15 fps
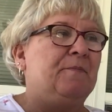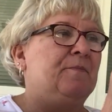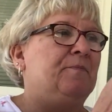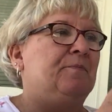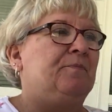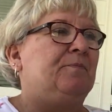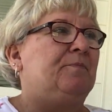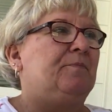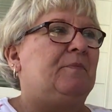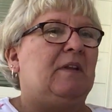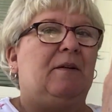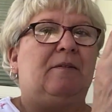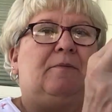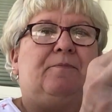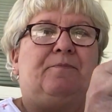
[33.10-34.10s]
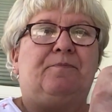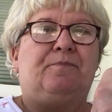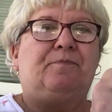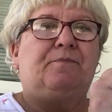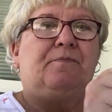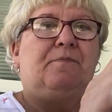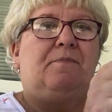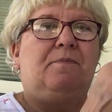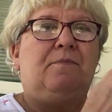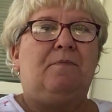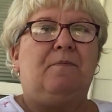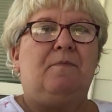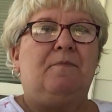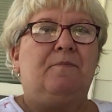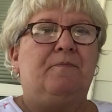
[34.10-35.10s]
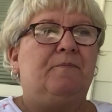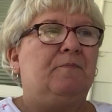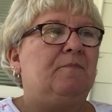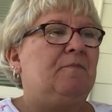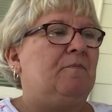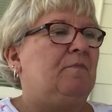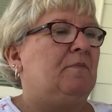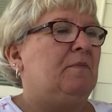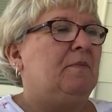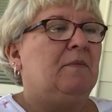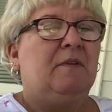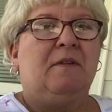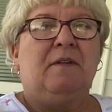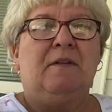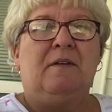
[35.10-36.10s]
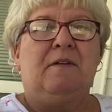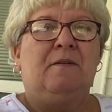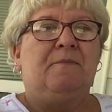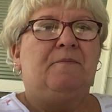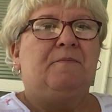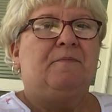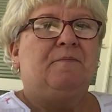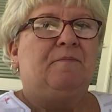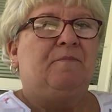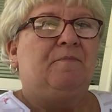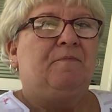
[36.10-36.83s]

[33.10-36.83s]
[no speech]